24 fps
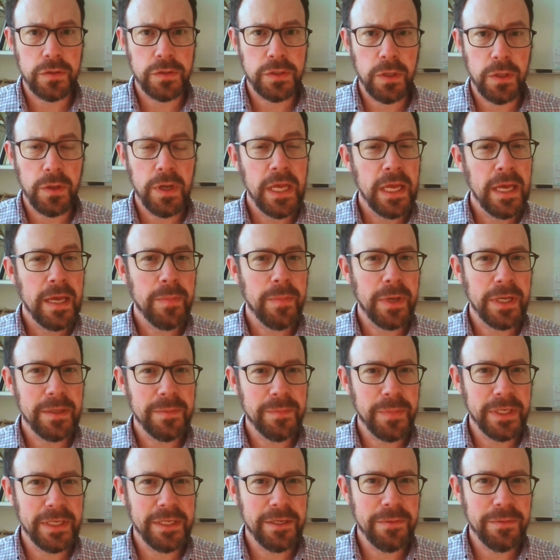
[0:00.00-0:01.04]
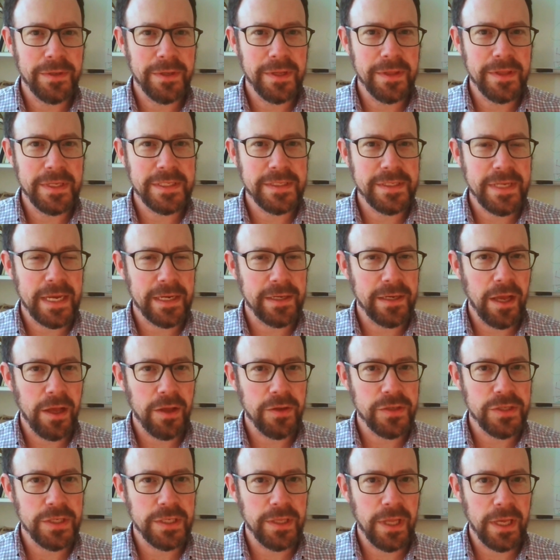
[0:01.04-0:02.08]
So, but but you know, this
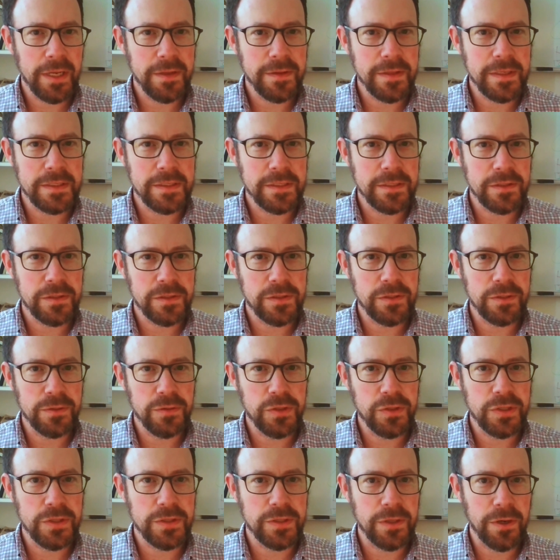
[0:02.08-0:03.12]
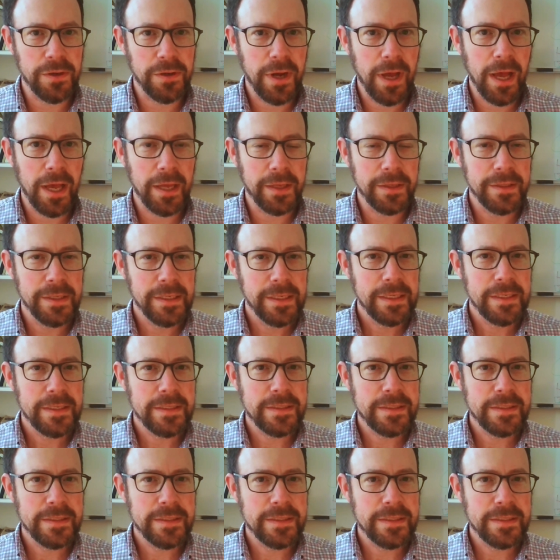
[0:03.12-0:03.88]
technology, a lot of these solutions are not